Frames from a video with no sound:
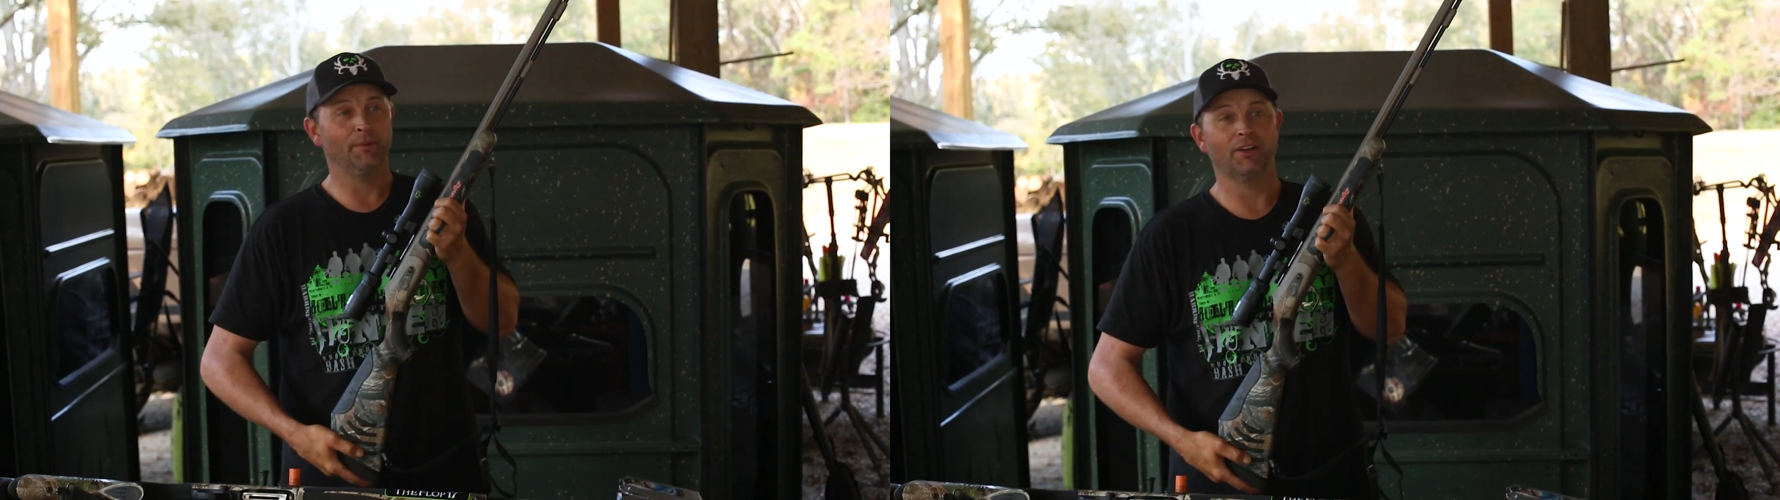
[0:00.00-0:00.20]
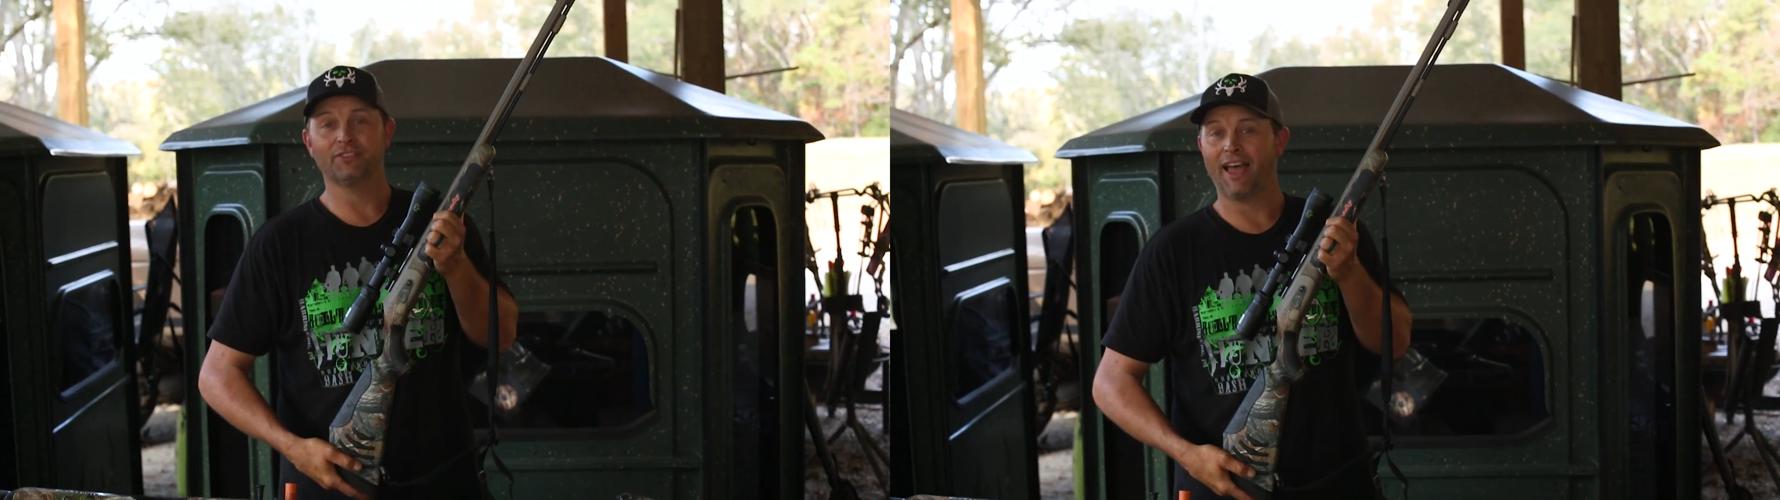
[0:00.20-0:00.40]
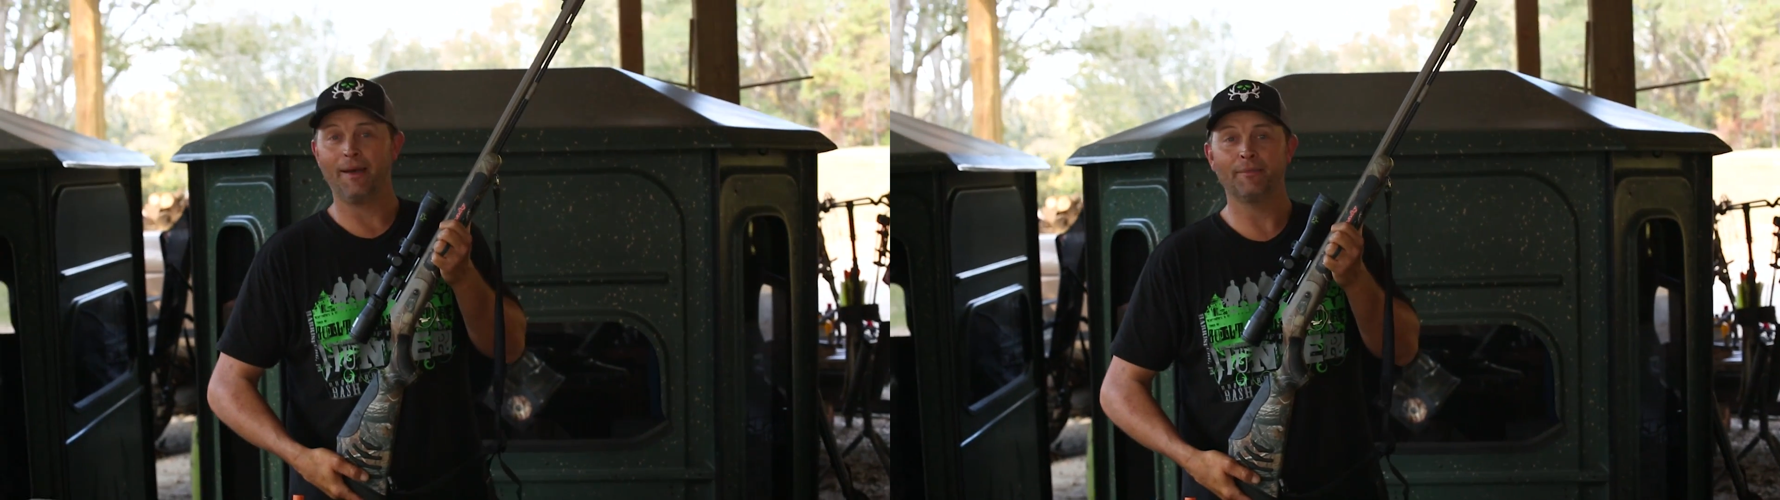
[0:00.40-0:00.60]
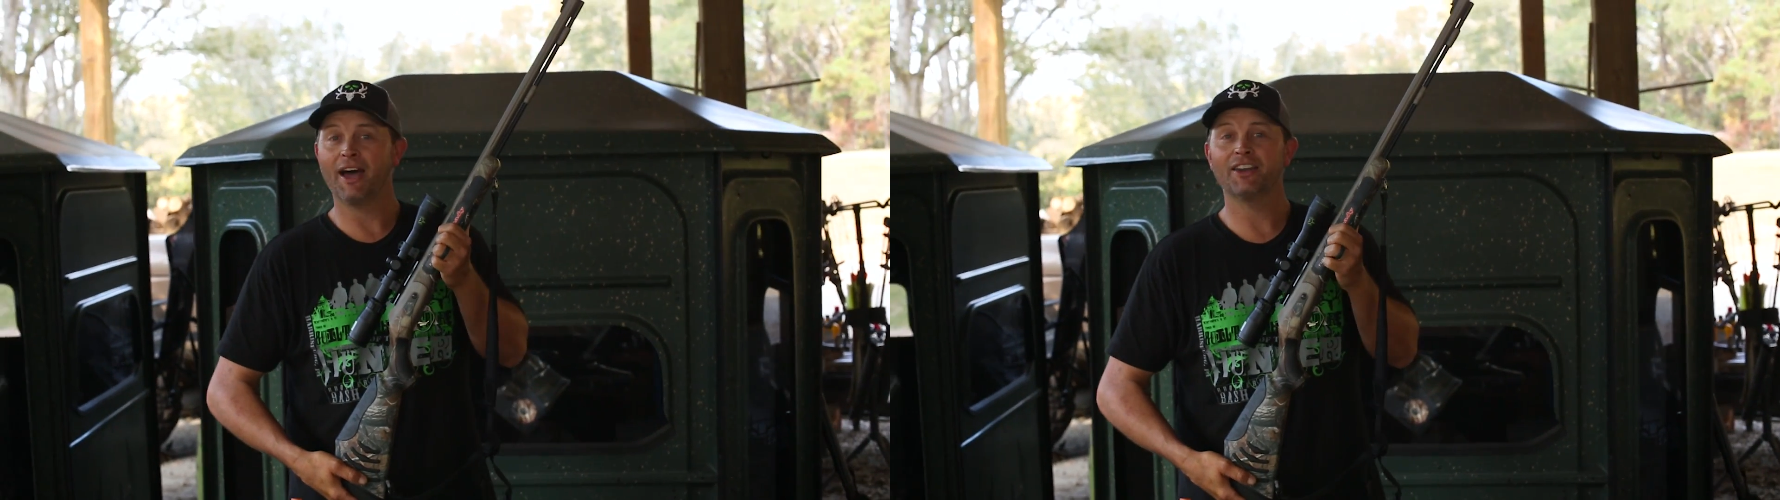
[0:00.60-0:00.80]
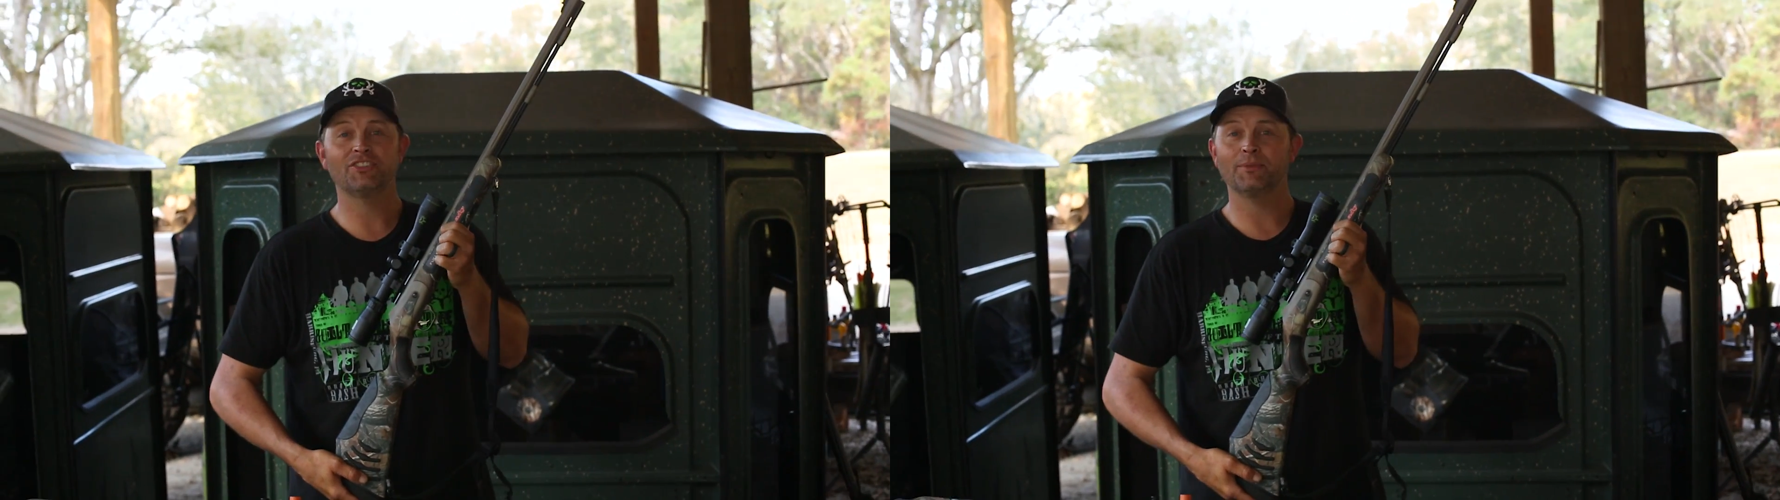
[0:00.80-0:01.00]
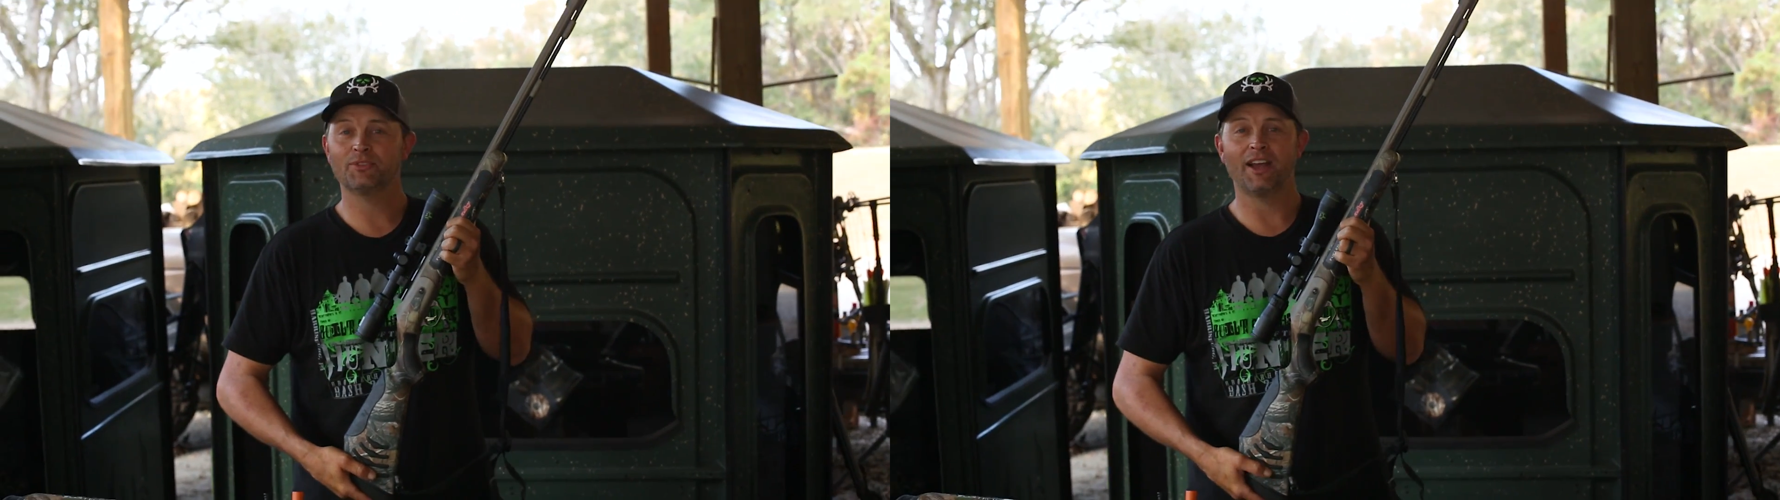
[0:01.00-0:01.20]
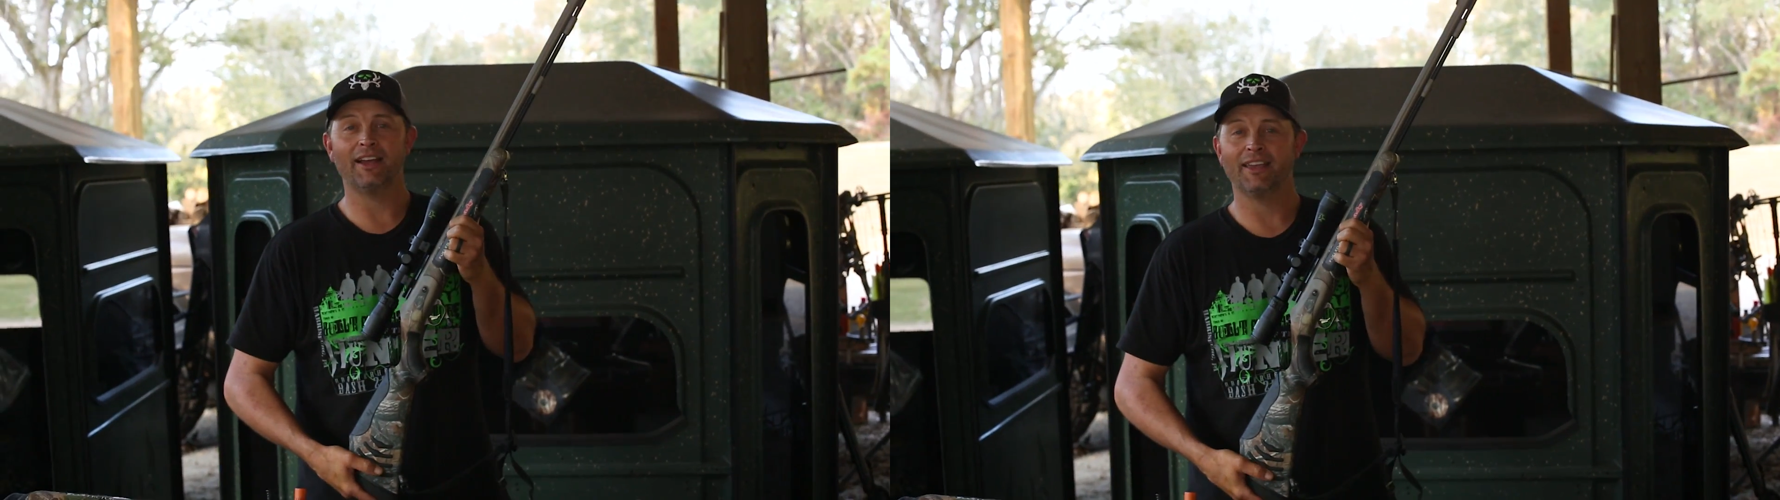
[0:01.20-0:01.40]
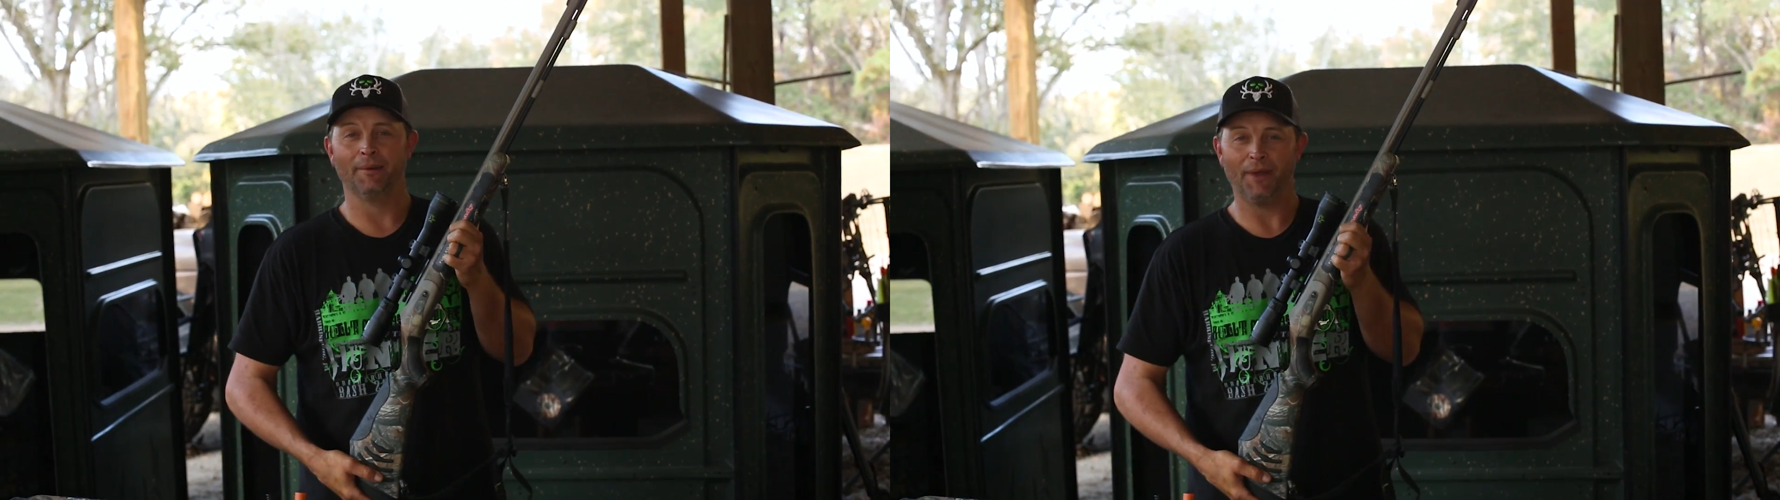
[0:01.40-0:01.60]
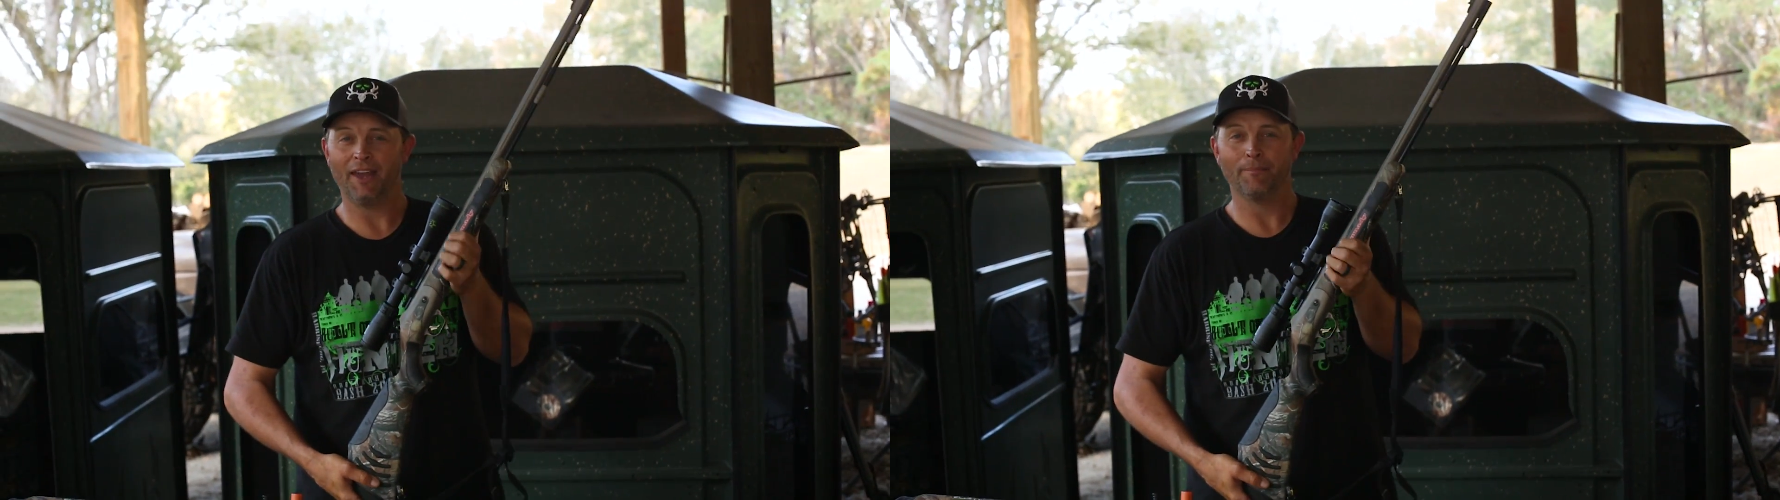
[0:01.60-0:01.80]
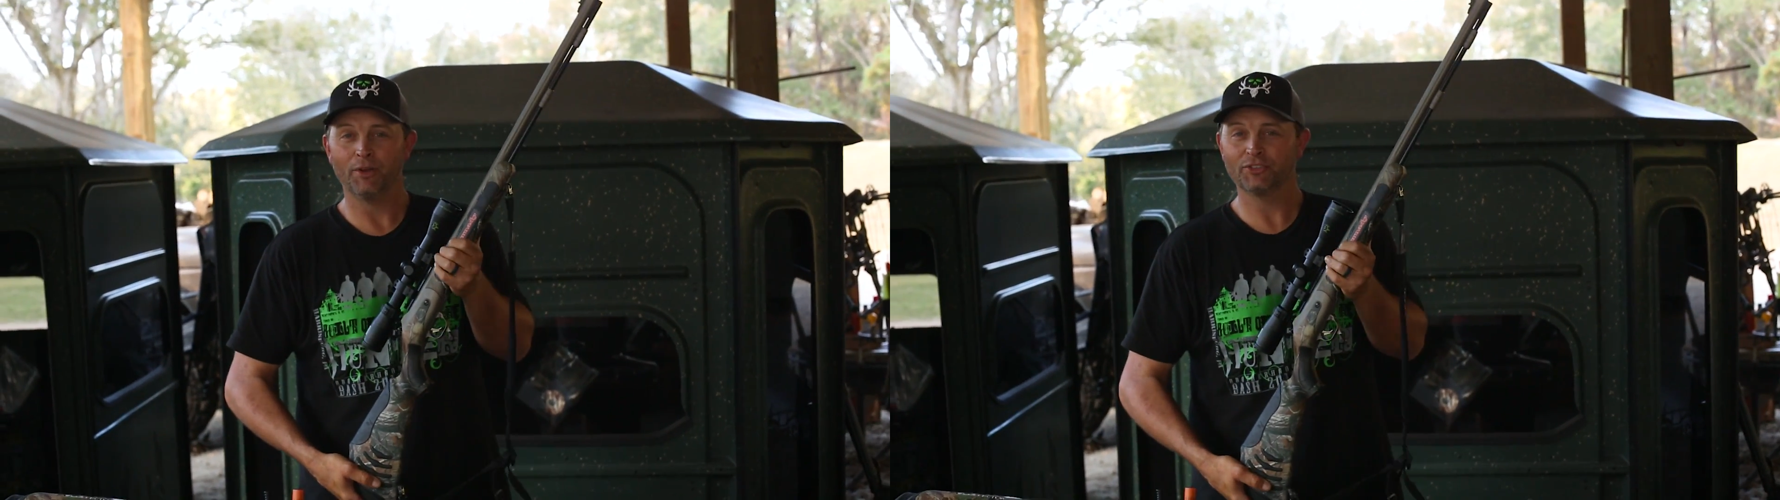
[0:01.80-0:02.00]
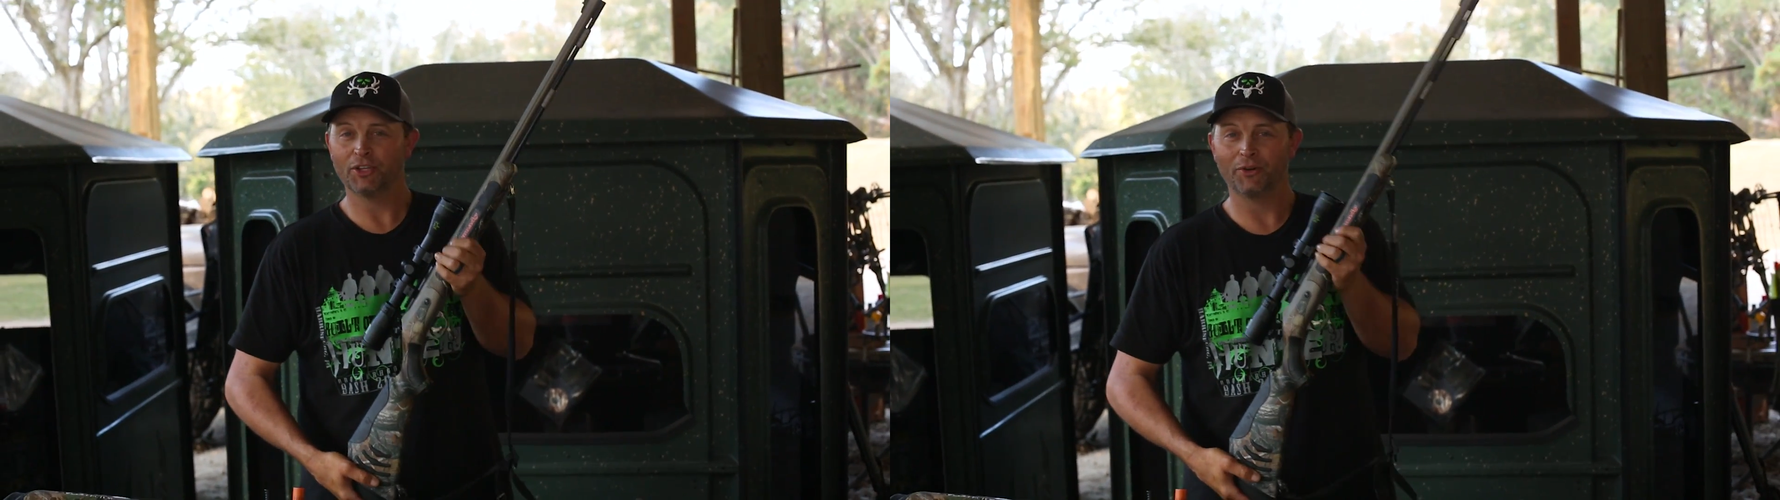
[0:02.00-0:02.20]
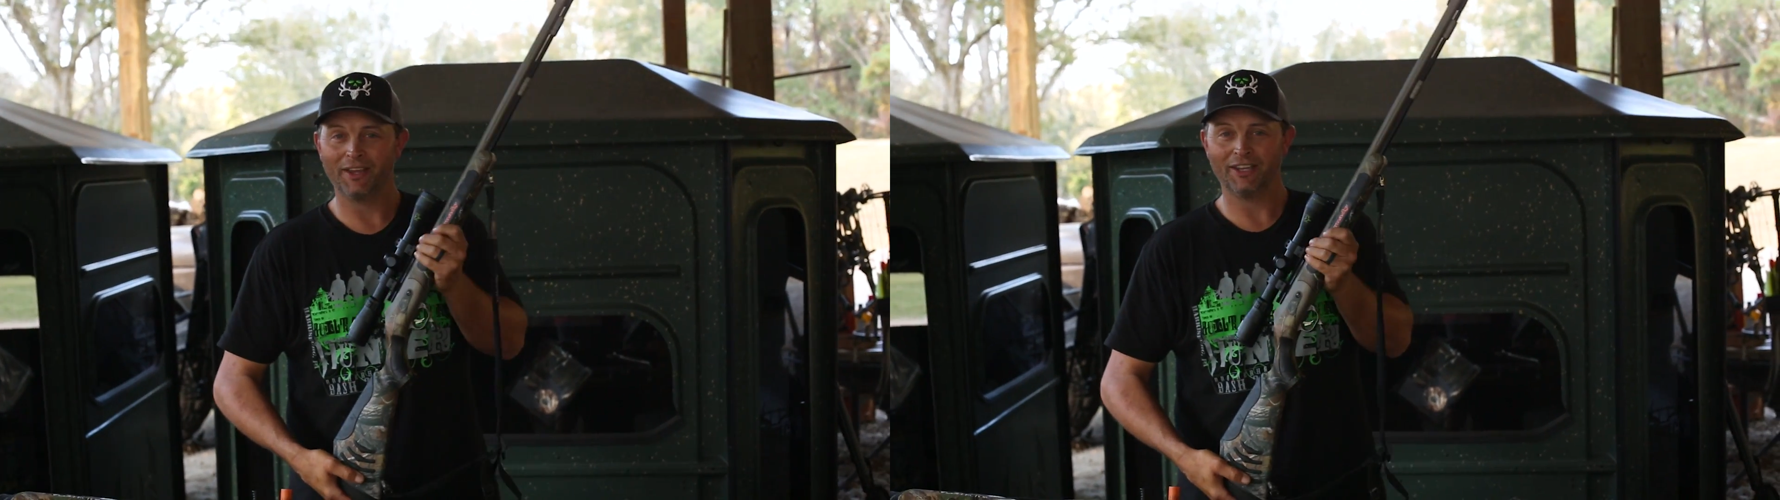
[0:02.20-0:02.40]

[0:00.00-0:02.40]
because I'm not a Jim Shockey, I'm not a muzzleloader